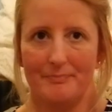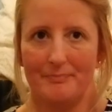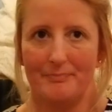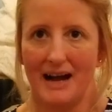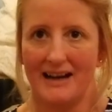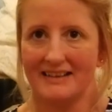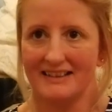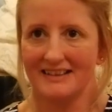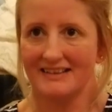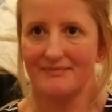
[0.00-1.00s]

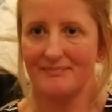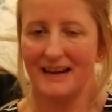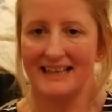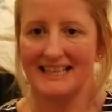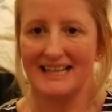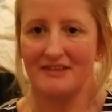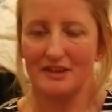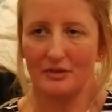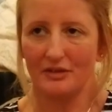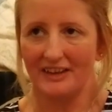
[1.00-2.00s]
bugs,
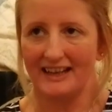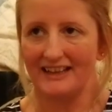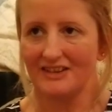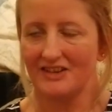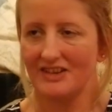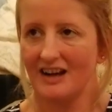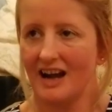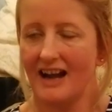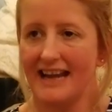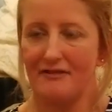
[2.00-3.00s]
bacterial things.
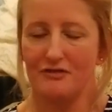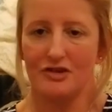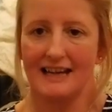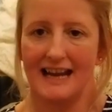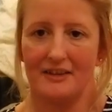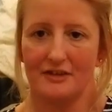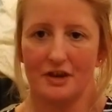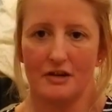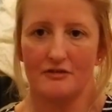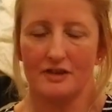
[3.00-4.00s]
I have not had a
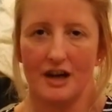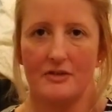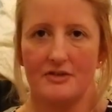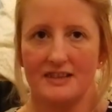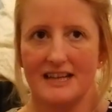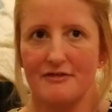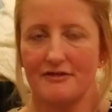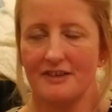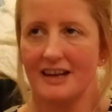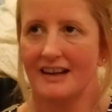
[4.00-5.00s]
cough, cold, sniff,
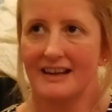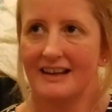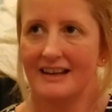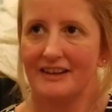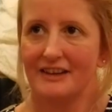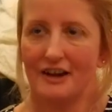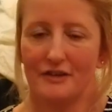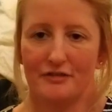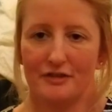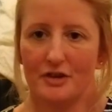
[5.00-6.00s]
you know,
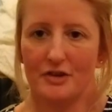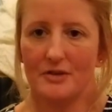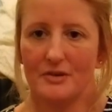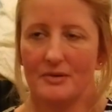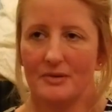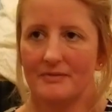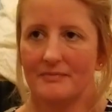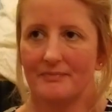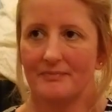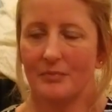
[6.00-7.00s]
flu,
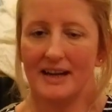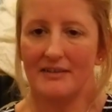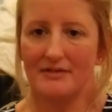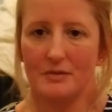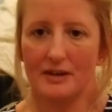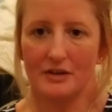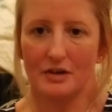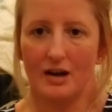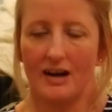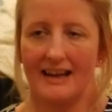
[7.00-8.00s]
whatever you want to
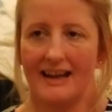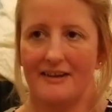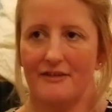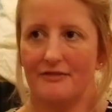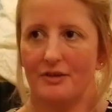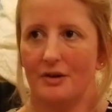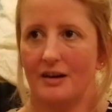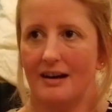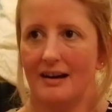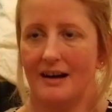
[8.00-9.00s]
call it,
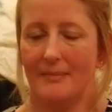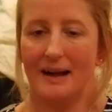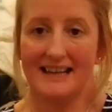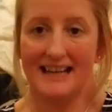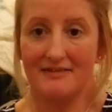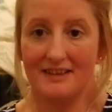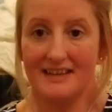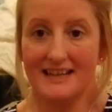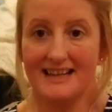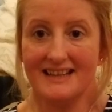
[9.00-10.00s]
for about 11
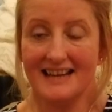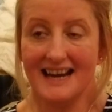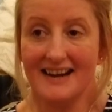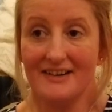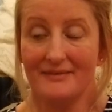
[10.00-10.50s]
years now.